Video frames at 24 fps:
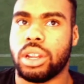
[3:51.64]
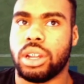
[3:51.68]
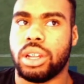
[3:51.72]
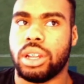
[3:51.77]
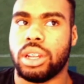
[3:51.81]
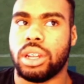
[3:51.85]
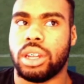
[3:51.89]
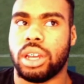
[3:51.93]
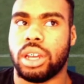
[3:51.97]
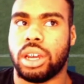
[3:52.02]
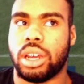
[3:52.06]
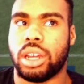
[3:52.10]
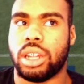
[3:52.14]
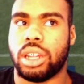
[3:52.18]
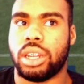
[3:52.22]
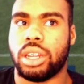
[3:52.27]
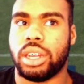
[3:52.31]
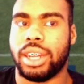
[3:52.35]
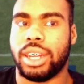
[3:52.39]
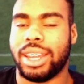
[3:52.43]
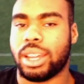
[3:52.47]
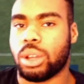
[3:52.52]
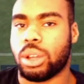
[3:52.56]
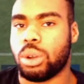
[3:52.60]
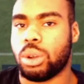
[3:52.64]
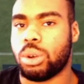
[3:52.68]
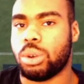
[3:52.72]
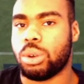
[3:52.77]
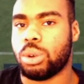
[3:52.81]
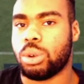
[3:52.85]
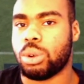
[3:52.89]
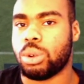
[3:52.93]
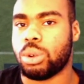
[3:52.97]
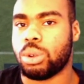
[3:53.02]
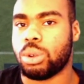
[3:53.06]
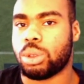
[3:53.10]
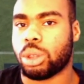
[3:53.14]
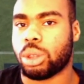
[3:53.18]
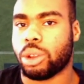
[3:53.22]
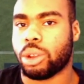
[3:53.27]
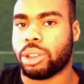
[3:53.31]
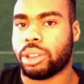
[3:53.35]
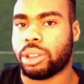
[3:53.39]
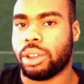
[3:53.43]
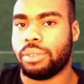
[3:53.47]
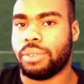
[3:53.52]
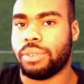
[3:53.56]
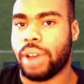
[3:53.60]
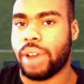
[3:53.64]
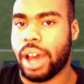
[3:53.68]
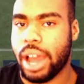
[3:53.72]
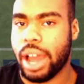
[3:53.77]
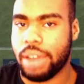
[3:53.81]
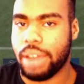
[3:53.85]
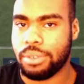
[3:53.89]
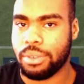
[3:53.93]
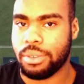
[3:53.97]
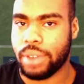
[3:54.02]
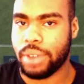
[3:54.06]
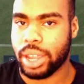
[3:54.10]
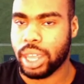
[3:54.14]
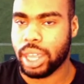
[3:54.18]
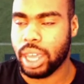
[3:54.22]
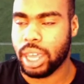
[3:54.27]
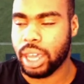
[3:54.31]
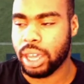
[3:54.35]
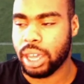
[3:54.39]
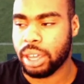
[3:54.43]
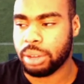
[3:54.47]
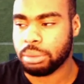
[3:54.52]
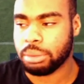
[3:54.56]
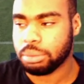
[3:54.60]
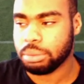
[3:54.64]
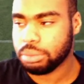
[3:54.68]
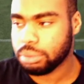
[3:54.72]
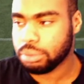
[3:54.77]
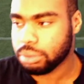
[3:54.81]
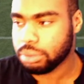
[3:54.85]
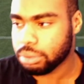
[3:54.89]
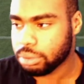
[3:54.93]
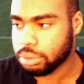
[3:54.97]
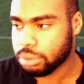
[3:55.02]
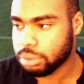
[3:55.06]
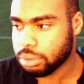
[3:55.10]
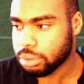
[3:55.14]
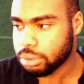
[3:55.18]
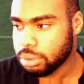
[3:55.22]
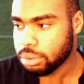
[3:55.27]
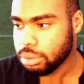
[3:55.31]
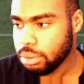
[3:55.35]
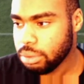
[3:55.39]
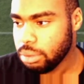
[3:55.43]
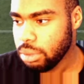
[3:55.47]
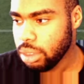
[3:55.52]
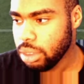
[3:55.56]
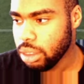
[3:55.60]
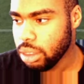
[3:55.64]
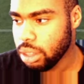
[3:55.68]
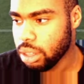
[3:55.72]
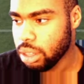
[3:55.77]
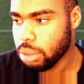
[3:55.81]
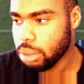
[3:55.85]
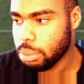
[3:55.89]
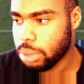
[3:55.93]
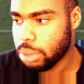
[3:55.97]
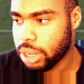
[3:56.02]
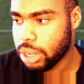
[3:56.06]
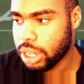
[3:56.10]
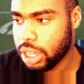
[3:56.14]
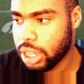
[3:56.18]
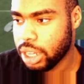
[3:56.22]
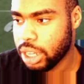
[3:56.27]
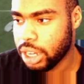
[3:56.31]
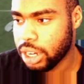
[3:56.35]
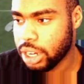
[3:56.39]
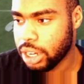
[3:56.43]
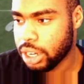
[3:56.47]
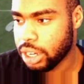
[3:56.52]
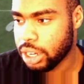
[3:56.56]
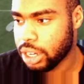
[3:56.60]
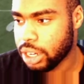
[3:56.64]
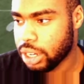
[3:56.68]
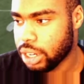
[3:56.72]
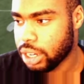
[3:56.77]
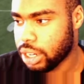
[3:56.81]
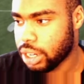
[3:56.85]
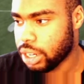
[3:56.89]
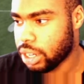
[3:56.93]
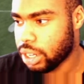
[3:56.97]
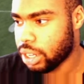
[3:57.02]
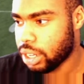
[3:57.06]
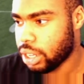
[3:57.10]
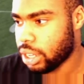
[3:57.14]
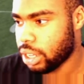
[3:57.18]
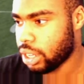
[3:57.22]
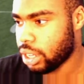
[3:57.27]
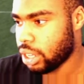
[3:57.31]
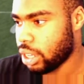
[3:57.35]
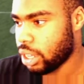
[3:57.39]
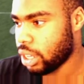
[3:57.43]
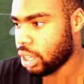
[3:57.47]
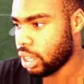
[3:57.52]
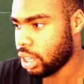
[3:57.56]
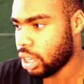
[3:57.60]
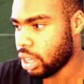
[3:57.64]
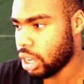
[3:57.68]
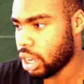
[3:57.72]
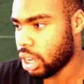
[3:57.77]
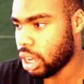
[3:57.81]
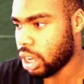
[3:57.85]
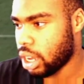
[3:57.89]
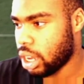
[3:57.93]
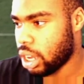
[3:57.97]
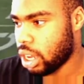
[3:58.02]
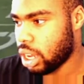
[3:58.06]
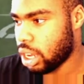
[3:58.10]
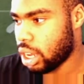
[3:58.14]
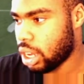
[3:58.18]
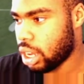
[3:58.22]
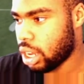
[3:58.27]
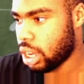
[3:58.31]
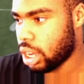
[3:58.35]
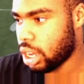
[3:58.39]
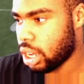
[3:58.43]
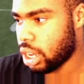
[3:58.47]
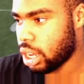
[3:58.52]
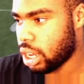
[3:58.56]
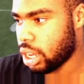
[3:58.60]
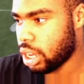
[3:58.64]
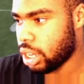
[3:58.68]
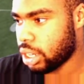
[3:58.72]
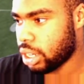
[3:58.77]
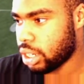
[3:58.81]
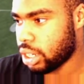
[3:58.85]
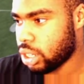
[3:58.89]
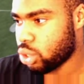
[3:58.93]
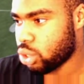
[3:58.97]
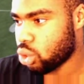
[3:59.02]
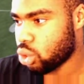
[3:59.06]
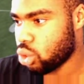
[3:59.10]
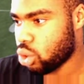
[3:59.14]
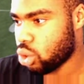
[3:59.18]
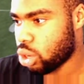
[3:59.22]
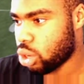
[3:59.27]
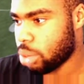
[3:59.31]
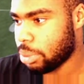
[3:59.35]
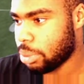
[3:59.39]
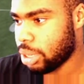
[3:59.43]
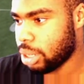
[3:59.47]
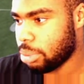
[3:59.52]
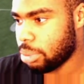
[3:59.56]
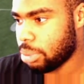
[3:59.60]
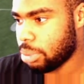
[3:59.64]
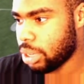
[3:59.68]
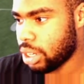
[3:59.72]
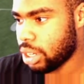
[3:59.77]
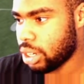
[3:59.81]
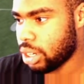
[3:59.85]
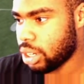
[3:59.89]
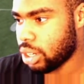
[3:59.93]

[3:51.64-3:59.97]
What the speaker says: the nickel 3-3-5 if I can. But here, this would normally be the